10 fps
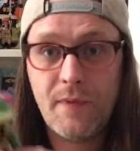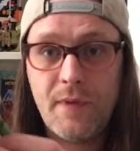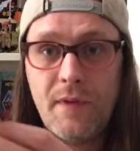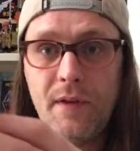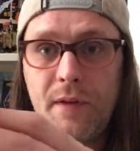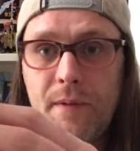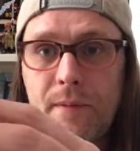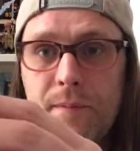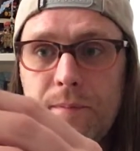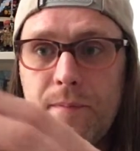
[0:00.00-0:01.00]

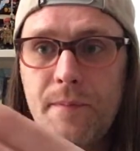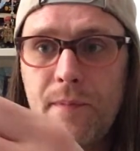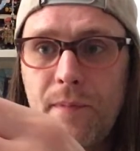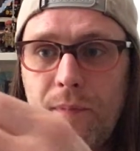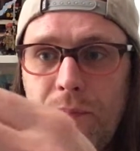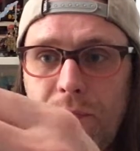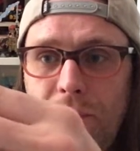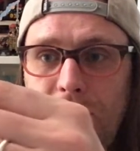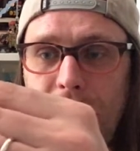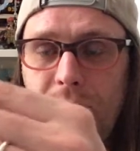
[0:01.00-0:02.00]

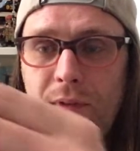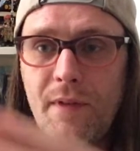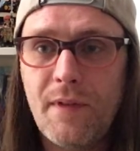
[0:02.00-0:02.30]
Nobody speaks.